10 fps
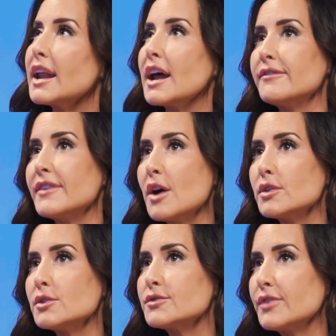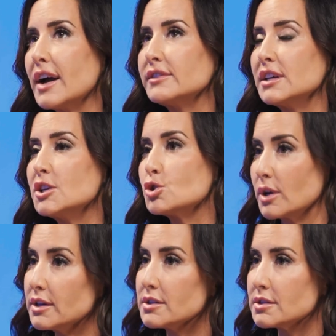And I found that there's 5 key
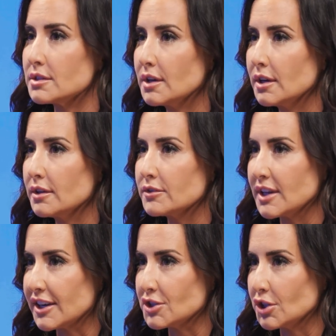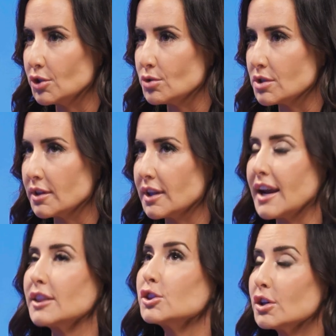traits to execution that
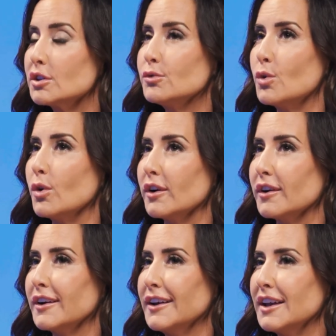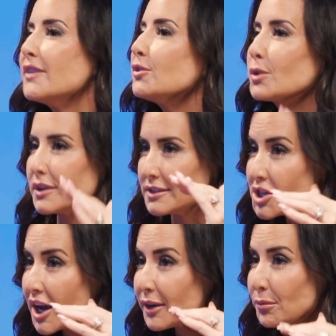I look for if you were to
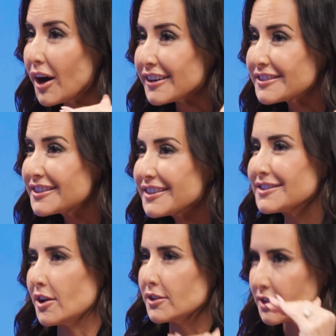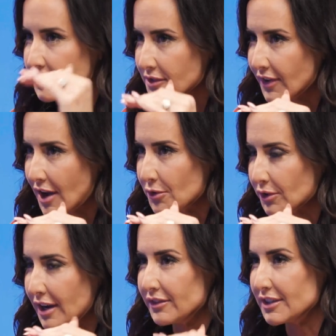check boxes on, does this
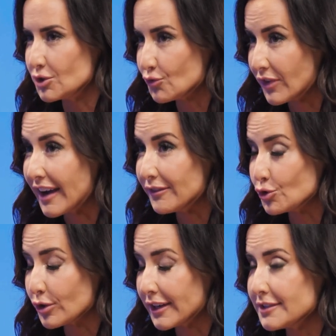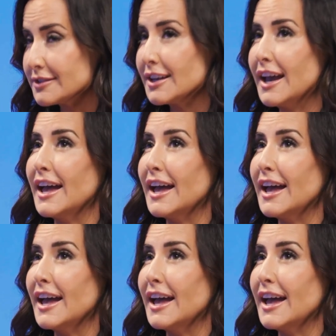founder have these 5 traits?